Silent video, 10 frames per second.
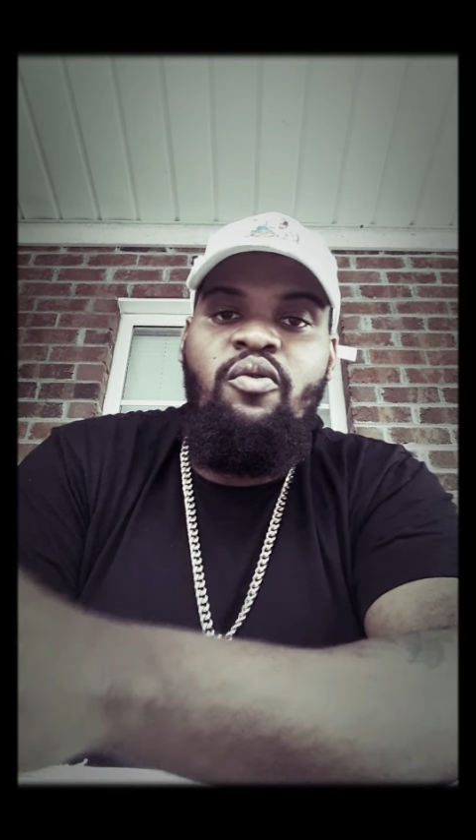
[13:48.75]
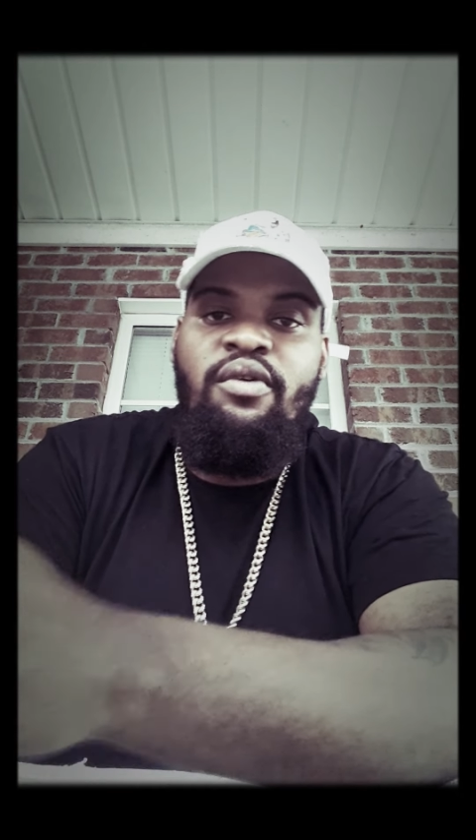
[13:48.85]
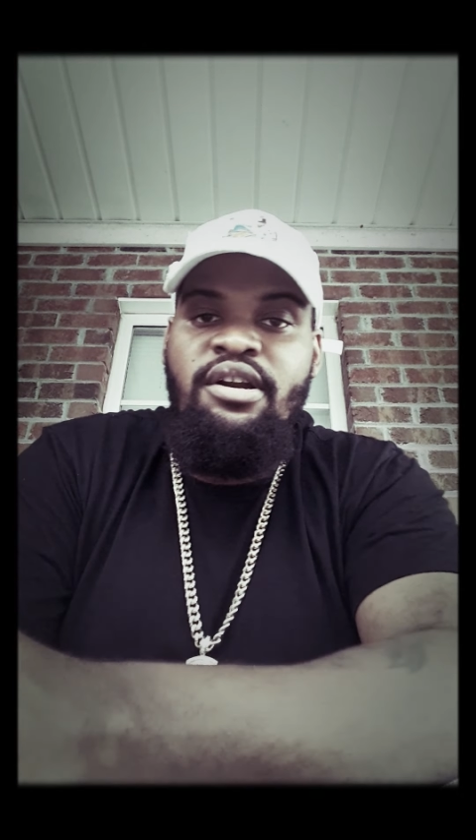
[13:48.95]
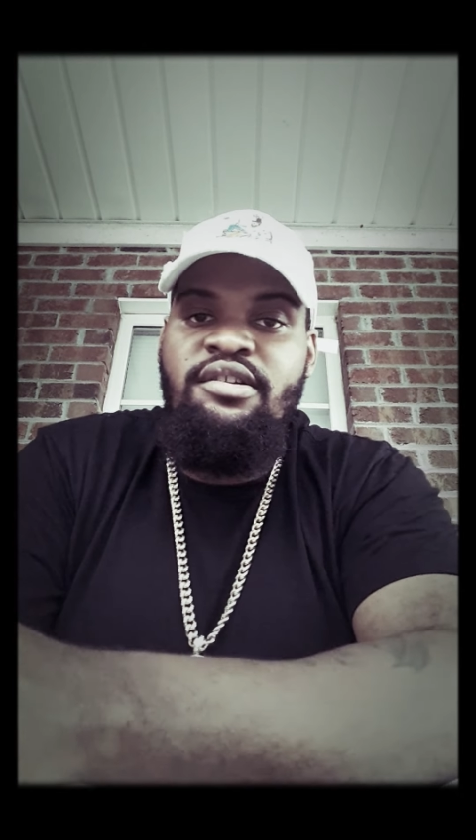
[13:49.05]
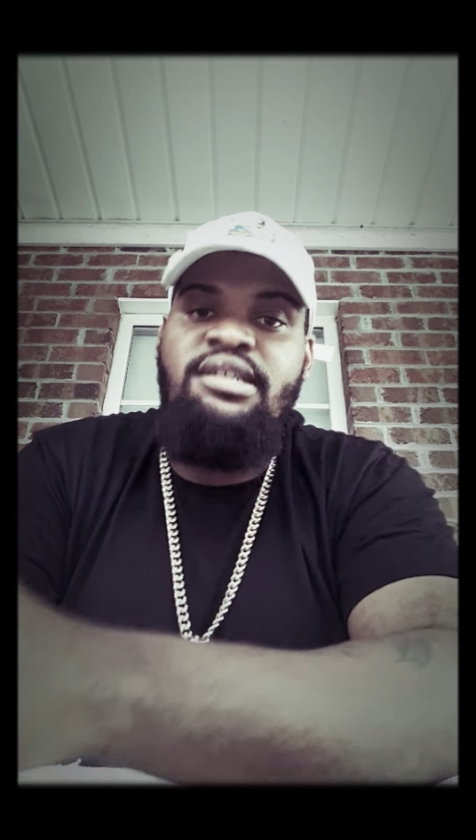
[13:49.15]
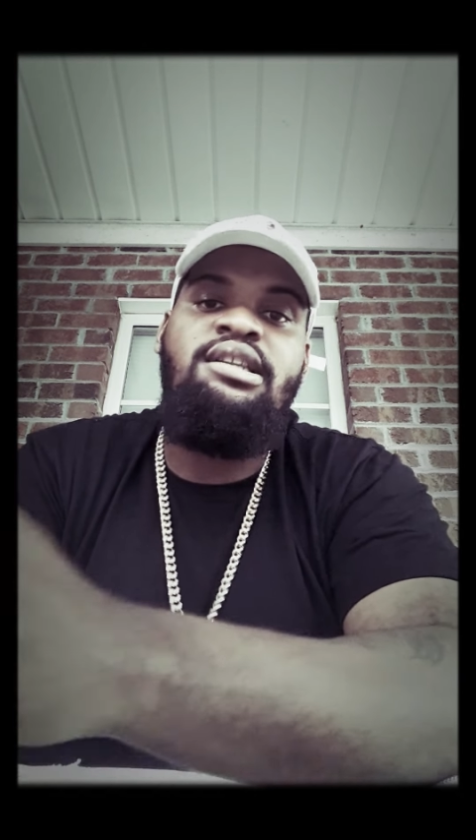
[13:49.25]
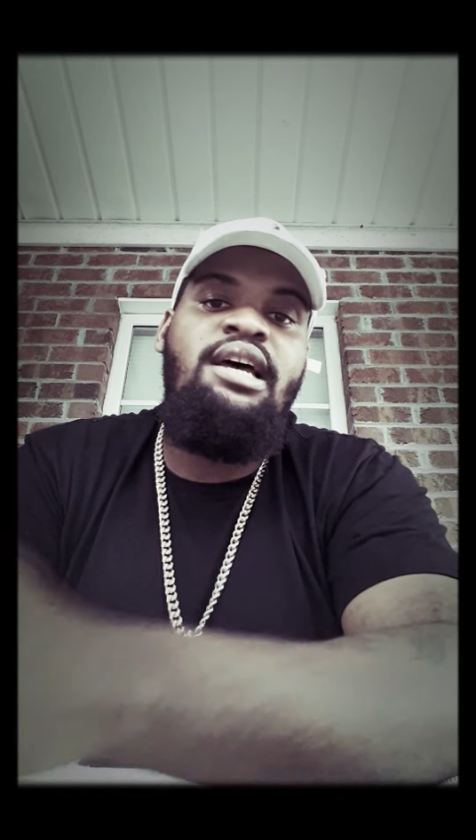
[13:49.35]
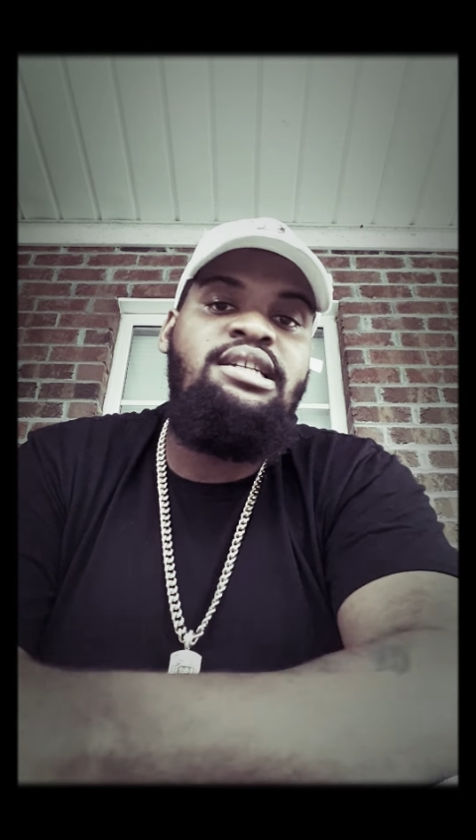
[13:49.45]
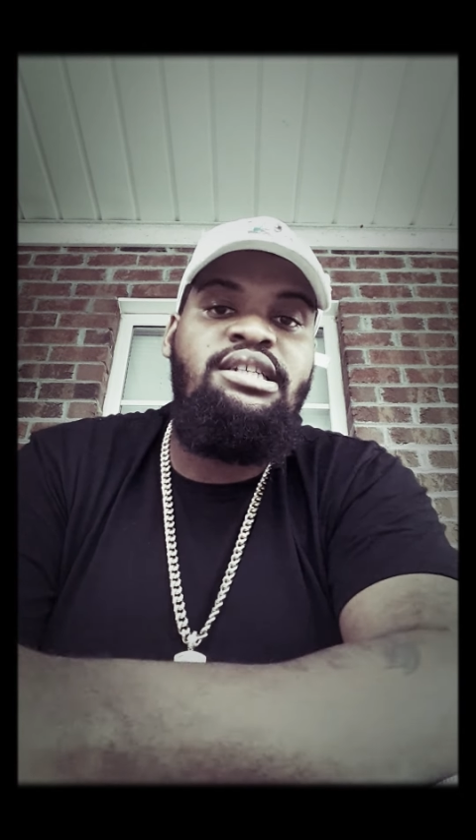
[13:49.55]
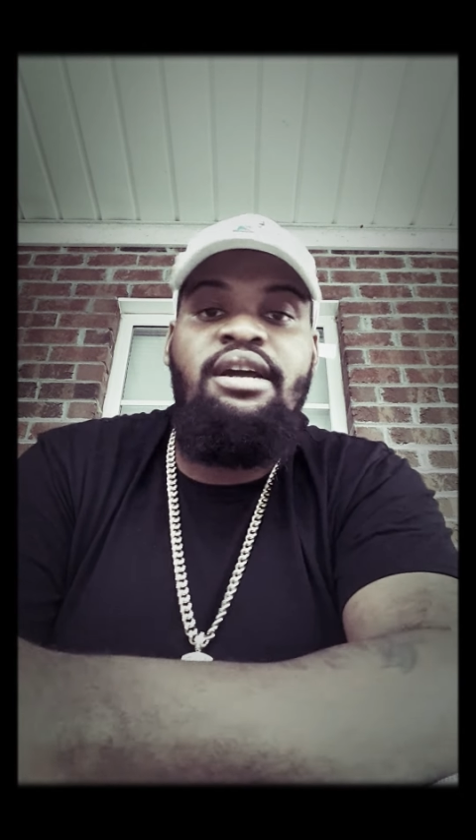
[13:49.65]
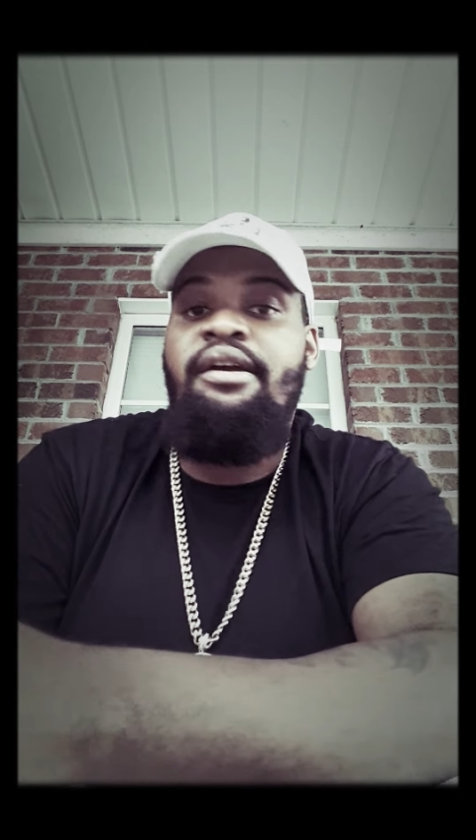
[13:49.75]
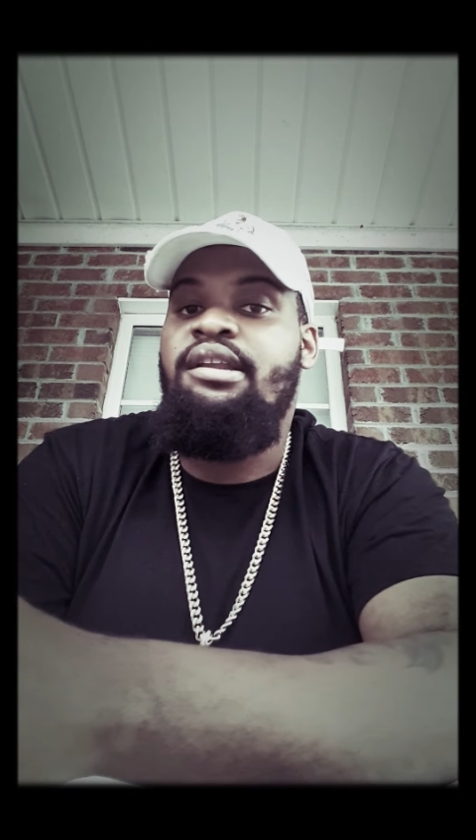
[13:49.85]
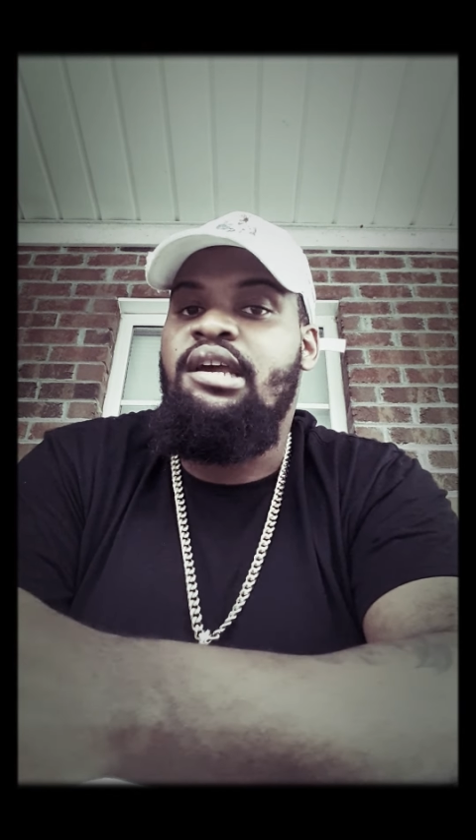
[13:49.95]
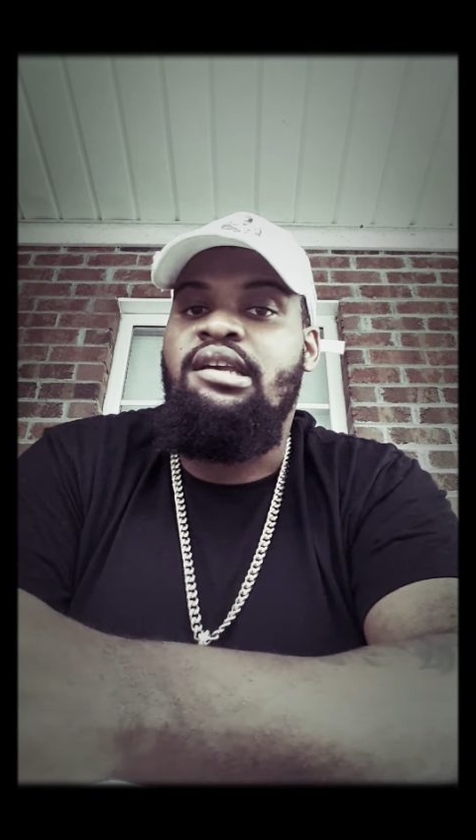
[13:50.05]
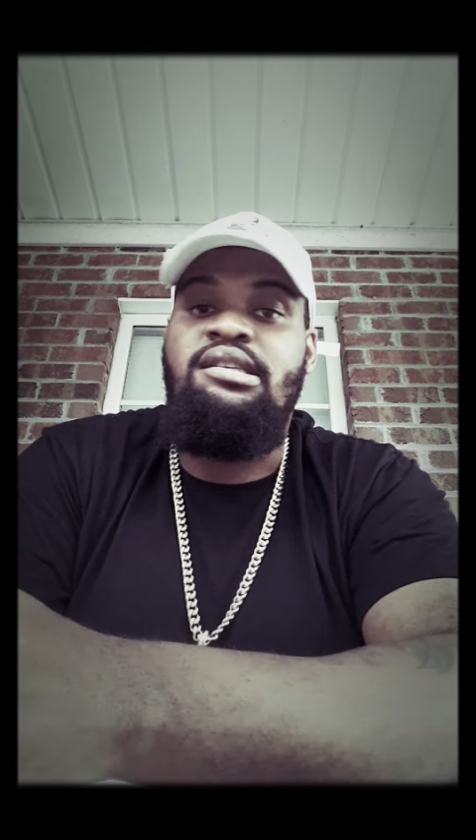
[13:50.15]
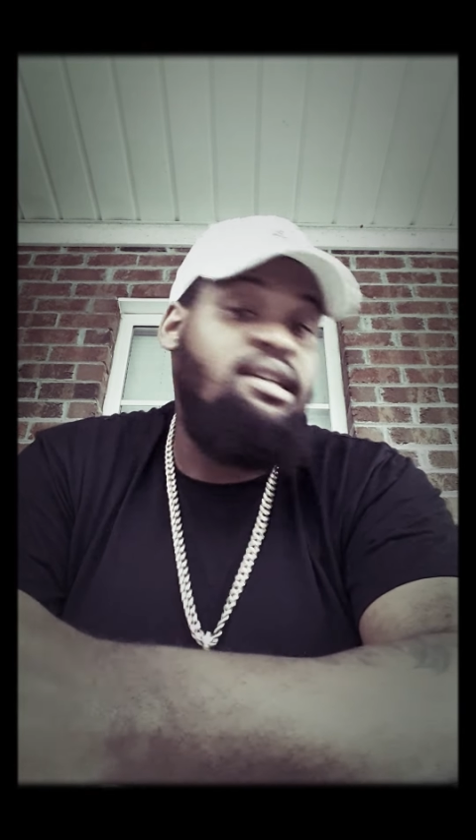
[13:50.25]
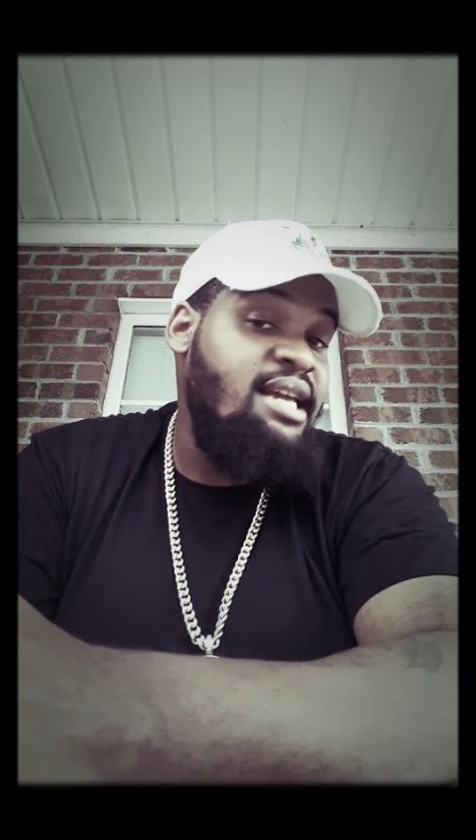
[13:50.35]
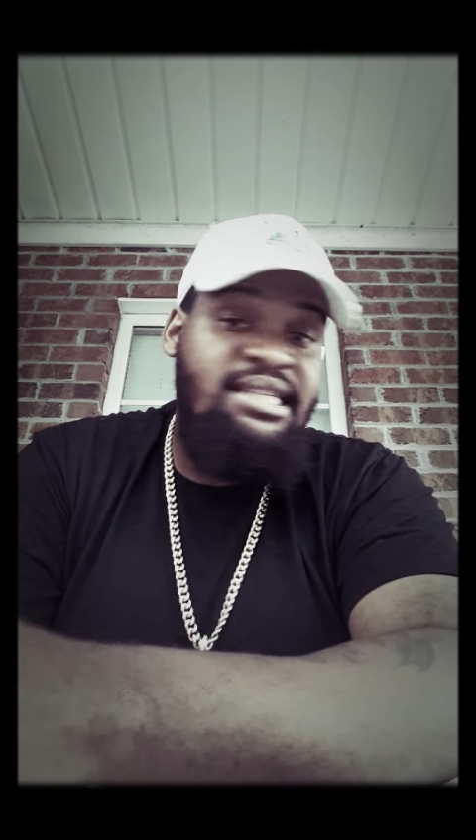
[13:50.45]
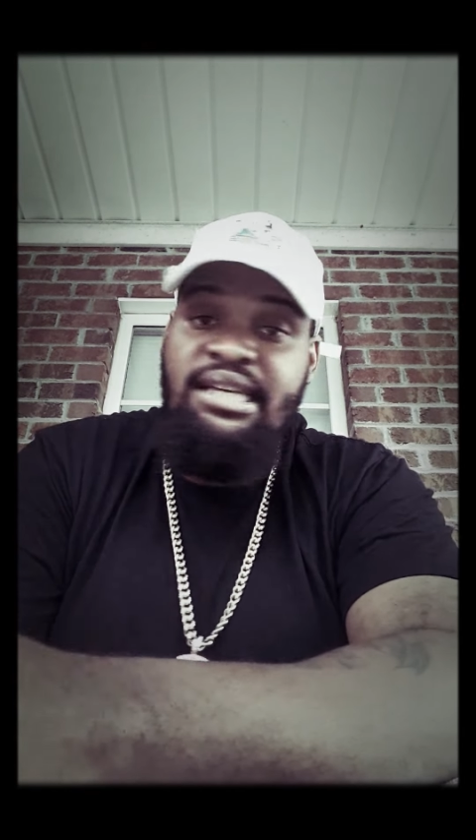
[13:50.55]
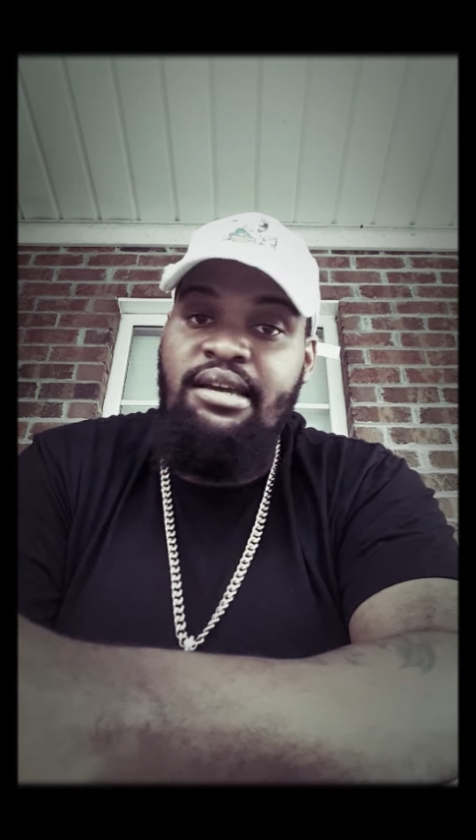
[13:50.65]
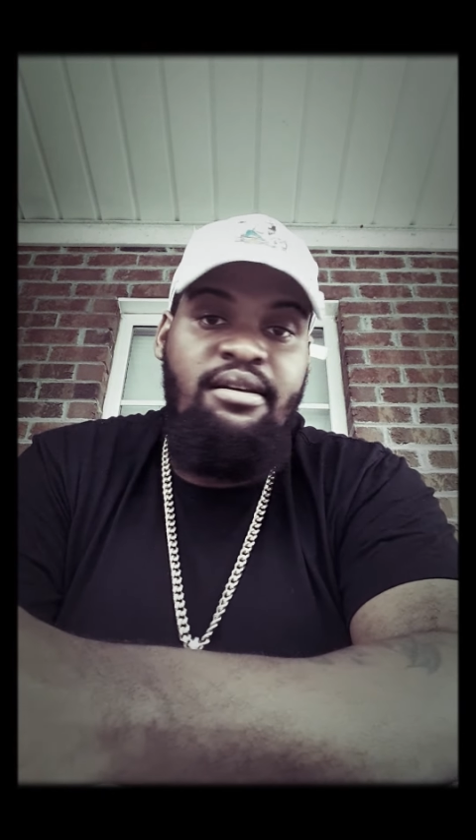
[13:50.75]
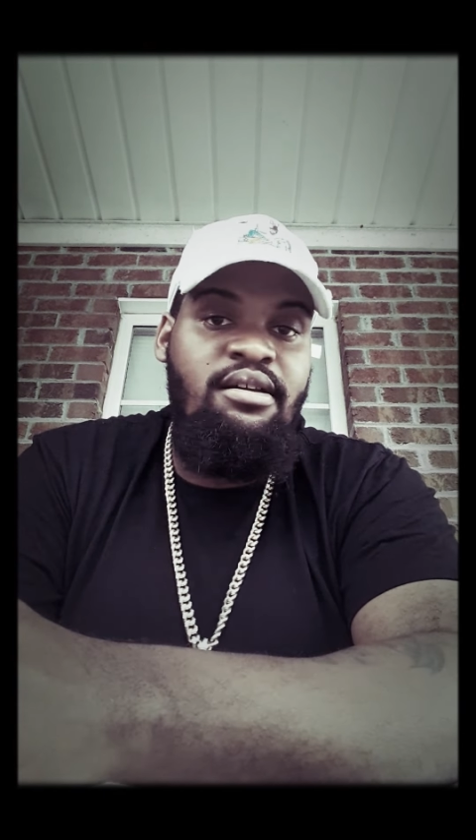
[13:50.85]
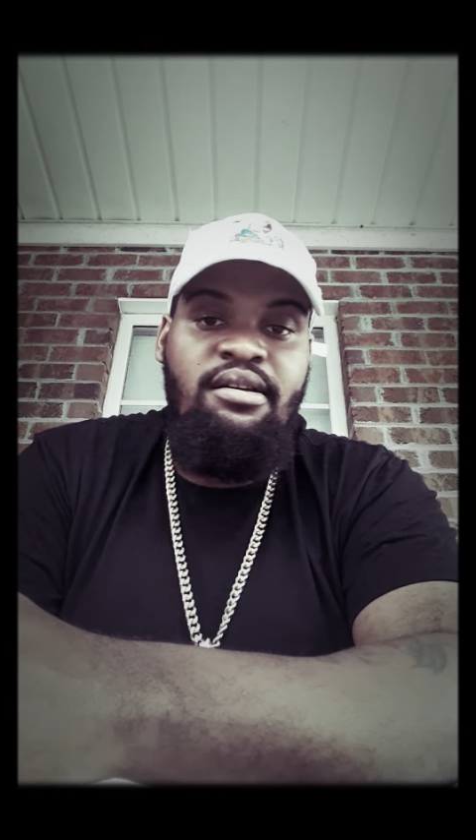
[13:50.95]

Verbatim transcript: Winners and legendary niggas. That's it.